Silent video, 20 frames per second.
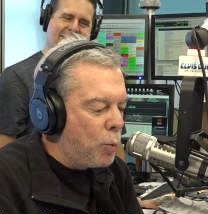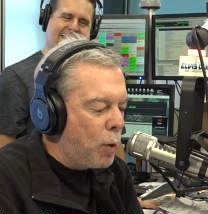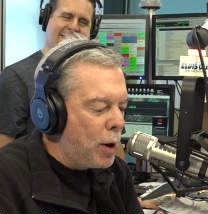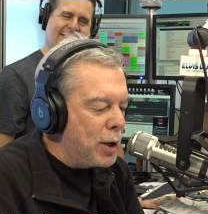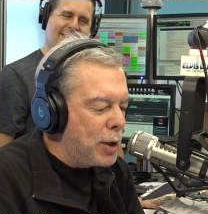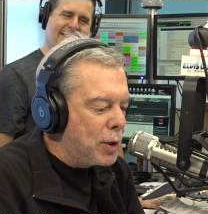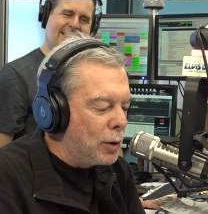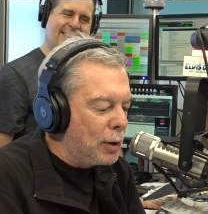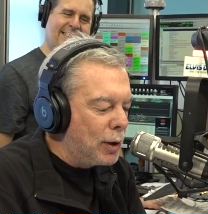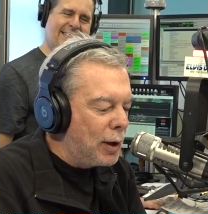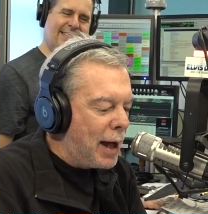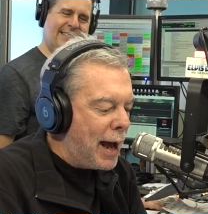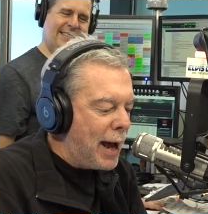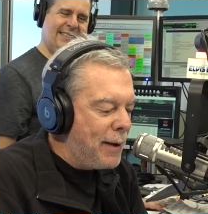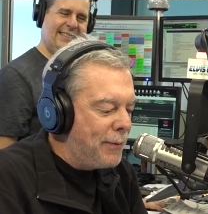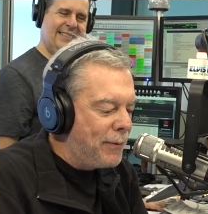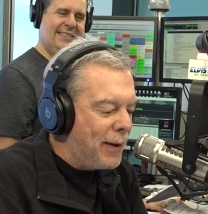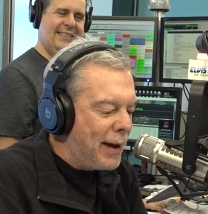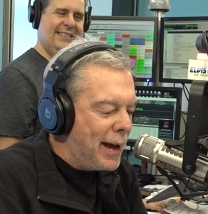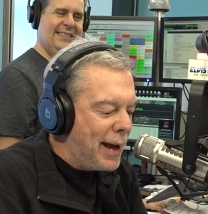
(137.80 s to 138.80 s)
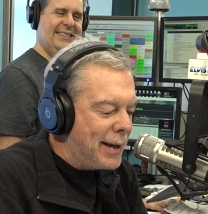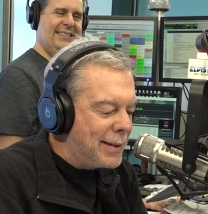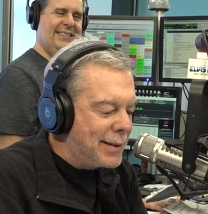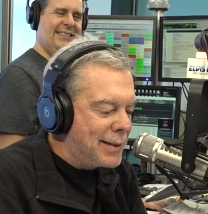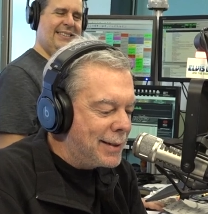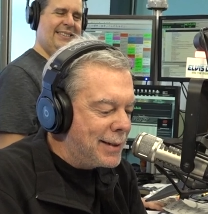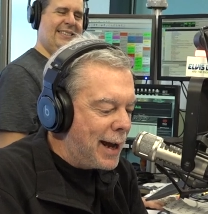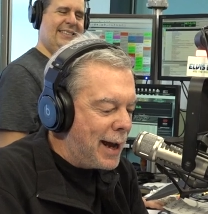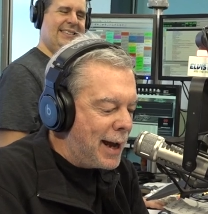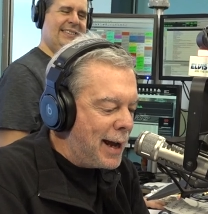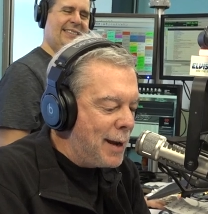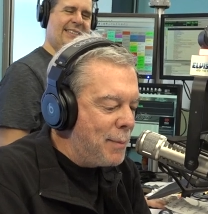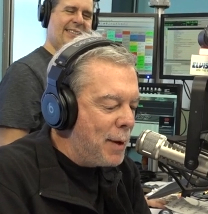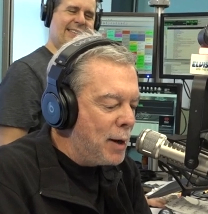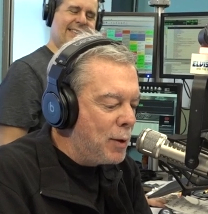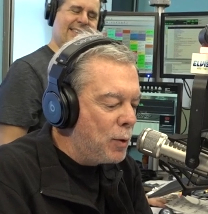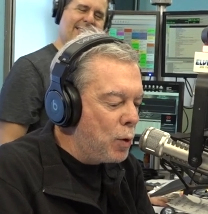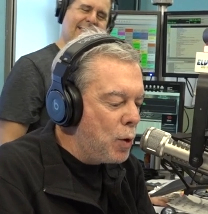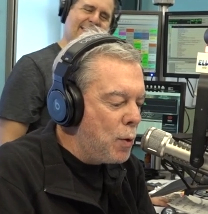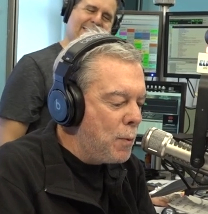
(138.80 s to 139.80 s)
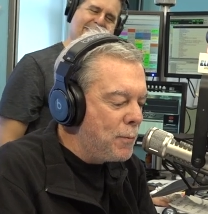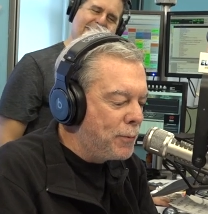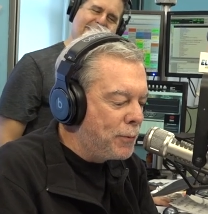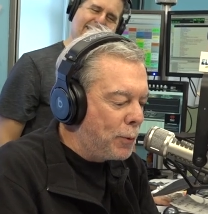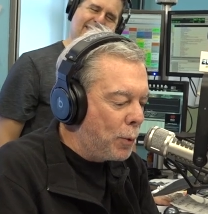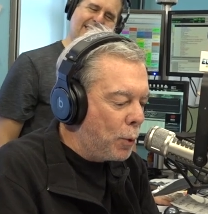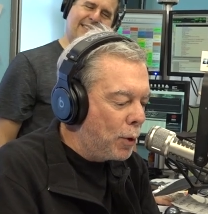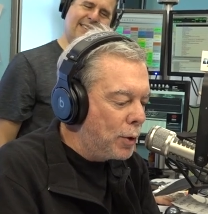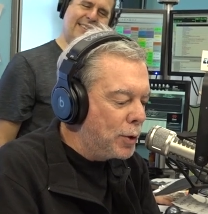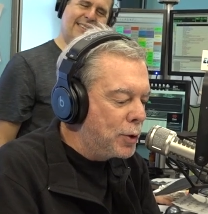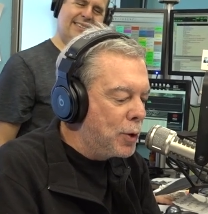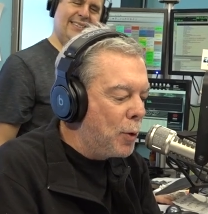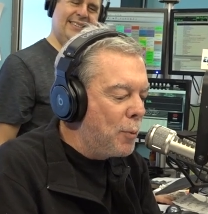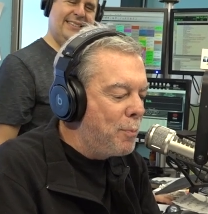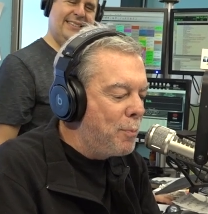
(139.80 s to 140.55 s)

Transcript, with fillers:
Speaker 1: what your life has time and room for, so